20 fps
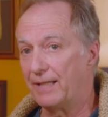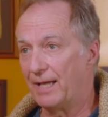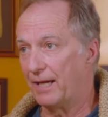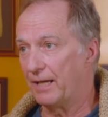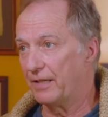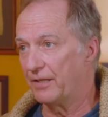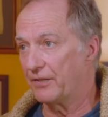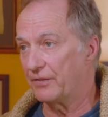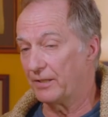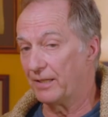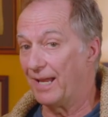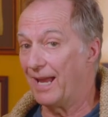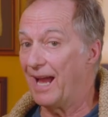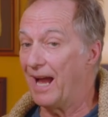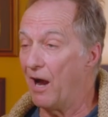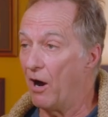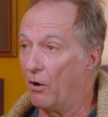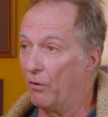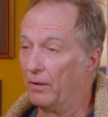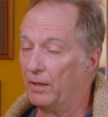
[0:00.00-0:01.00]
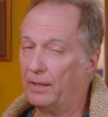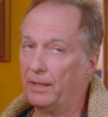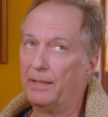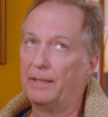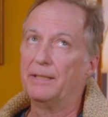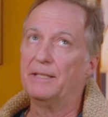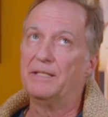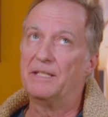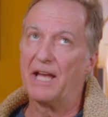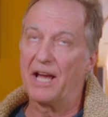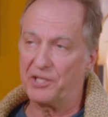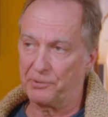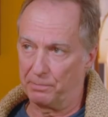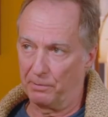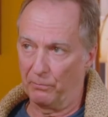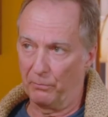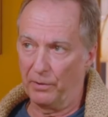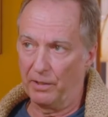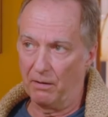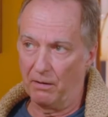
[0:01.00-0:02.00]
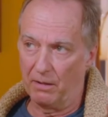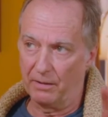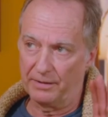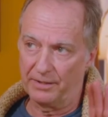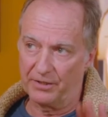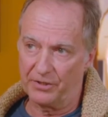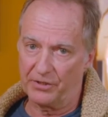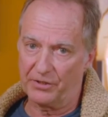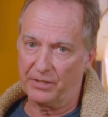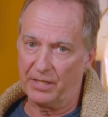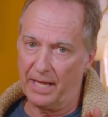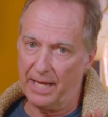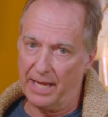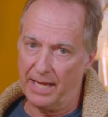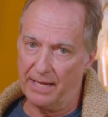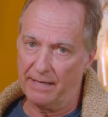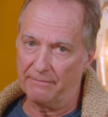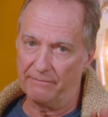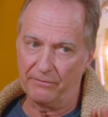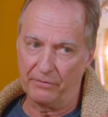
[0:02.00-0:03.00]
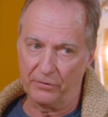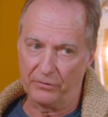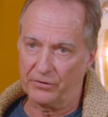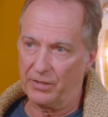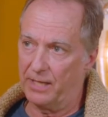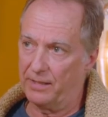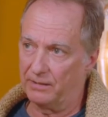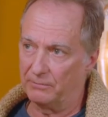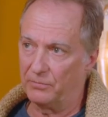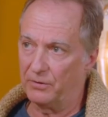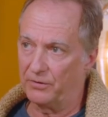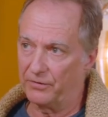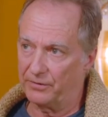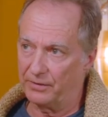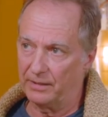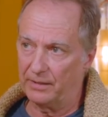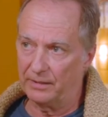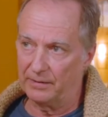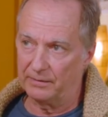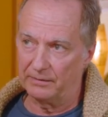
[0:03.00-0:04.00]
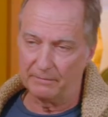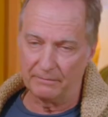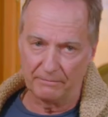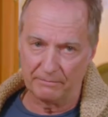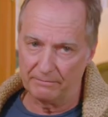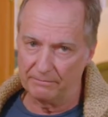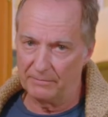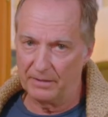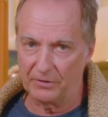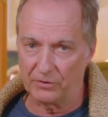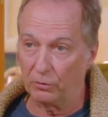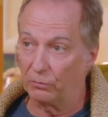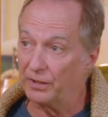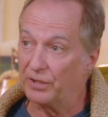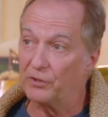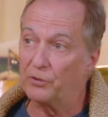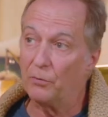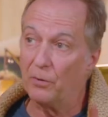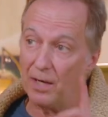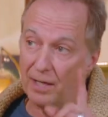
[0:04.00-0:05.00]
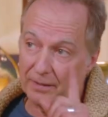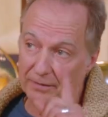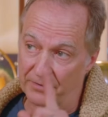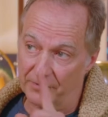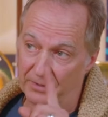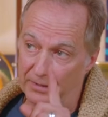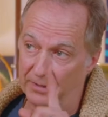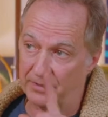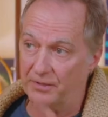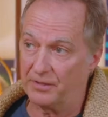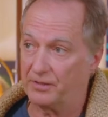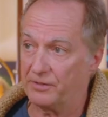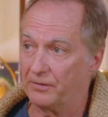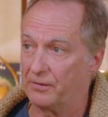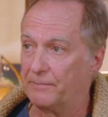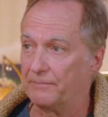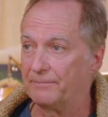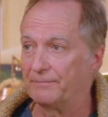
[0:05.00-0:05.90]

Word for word: that is, and how desperate we are to save those animals. They there's only two islands they exist on.